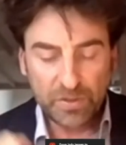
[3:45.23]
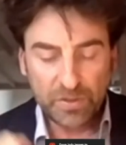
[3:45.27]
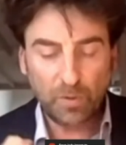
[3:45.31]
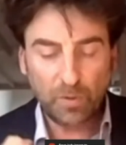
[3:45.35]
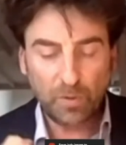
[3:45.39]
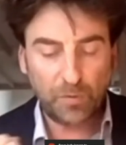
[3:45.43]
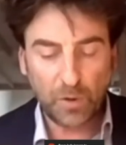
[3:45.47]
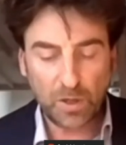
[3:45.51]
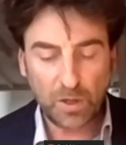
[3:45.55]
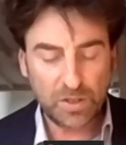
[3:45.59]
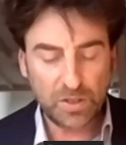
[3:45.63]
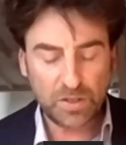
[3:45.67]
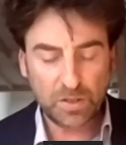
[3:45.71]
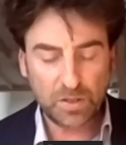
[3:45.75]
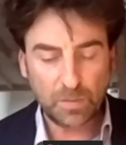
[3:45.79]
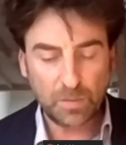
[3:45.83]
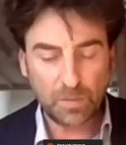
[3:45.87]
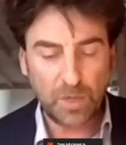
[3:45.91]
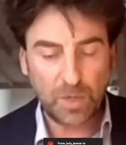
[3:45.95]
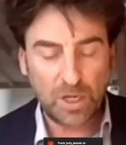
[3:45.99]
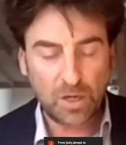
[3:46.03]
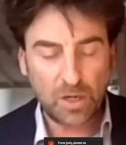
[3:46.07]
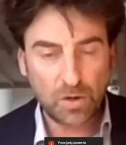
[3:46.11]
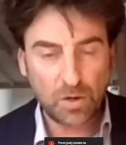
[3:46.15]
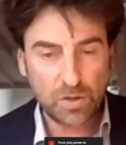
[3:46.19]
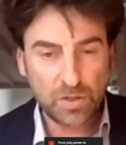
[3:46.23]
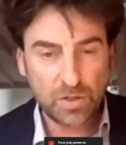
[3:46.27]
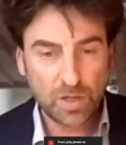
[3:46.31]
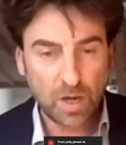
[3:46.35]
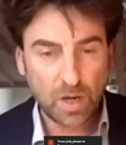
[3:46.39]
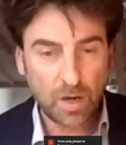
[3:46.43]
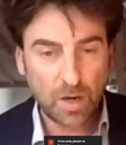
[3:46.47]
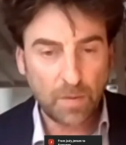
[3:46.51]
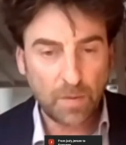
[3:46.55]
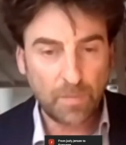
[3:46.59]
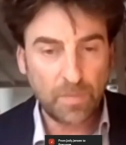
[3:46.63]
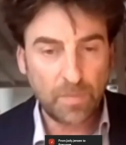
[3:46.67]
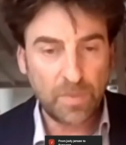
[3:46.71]
first because
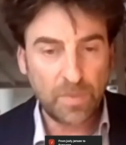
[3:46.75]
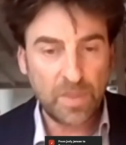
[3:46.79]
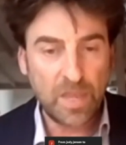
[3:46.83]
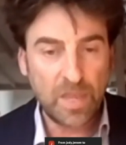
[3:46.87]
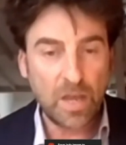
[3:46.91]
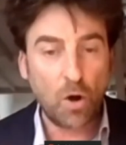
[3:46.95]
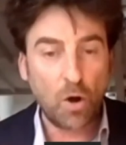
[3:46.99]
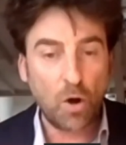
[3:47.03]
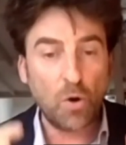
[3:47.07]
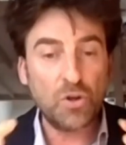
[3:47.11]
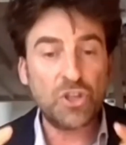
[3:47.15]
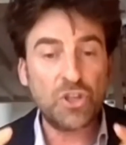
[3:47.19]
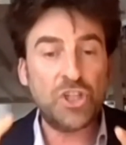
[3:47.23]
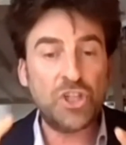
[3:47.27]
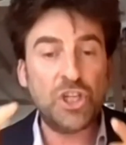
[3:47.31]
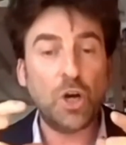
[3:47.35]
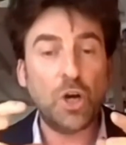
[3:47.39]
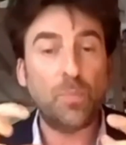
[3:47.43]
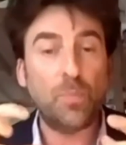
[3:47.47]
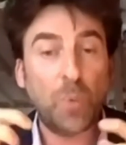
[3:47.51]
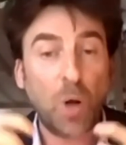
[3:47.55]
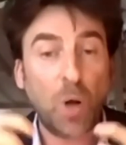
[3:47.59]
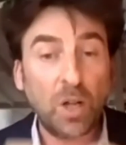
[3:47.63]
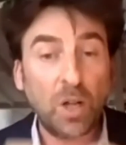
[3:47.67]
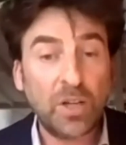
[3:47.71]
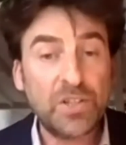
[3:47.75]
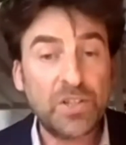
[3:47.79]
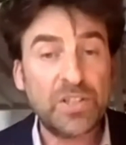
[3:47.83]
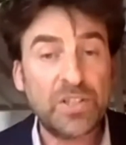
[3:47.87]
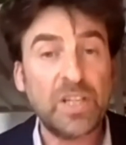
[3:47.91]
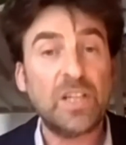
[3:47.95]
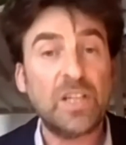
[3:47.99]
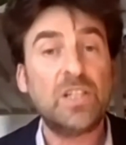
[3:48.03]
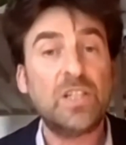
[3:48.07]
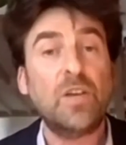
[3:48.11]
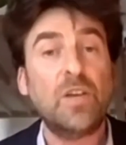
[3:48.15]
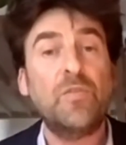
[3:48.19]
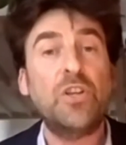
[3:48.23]
the own
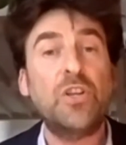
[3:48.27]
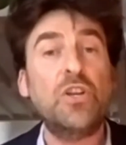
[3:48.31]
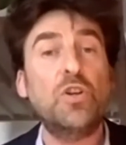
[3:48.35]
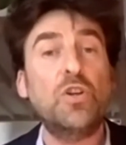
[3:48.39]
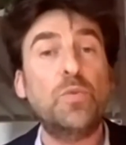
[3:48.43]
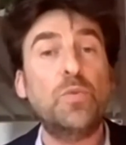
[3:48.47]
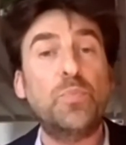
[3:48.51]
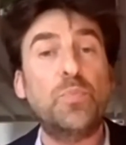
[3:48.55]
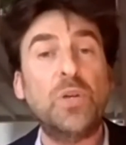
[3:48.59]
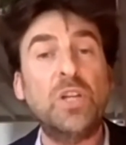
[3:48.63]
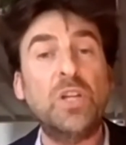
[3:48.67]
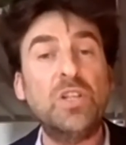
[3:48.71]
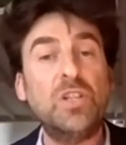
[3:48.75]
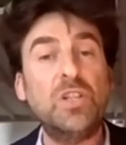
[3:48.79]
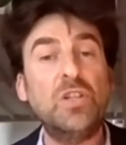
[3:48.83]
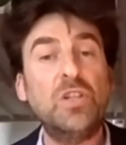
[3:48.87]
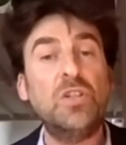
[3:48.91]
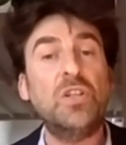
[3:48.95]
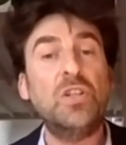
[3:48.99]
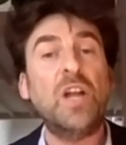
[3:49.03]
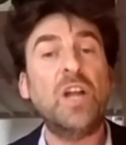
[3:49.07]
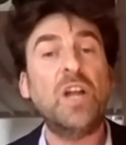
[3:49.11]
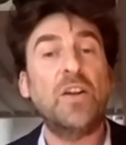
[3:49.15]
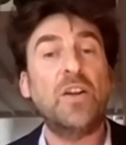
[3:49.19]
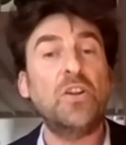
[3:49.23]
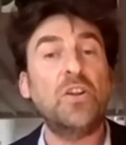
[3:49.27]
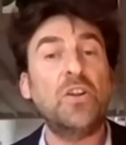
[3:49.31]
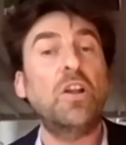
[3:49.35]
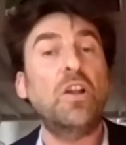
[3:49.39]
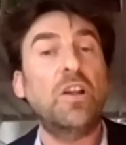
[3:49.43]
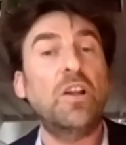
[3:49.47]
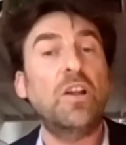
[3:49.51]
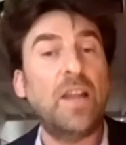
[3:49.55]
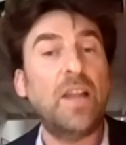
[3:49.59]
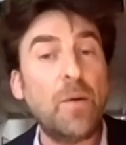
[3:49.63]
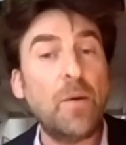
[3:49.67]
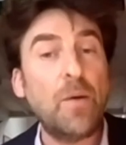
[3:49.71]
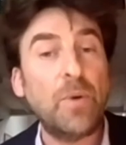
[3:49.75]
geopolitics of the European Union are not
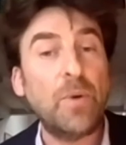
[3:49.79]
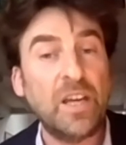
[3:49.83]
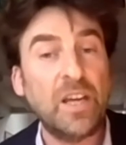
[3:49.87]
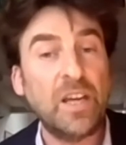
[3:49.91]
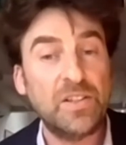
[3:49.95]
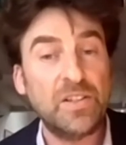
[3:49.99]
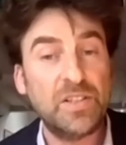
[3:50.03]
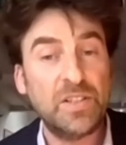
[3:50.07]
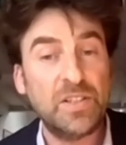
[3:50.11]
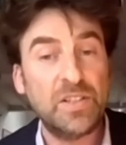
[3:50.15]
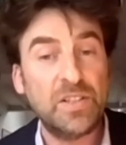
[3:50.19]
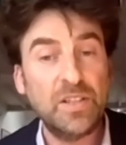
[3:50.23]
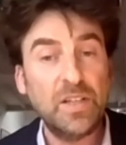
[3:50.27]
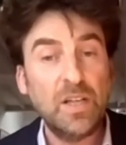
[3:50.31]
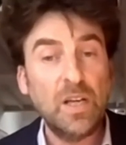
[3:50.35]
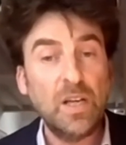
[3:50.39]
allowing it.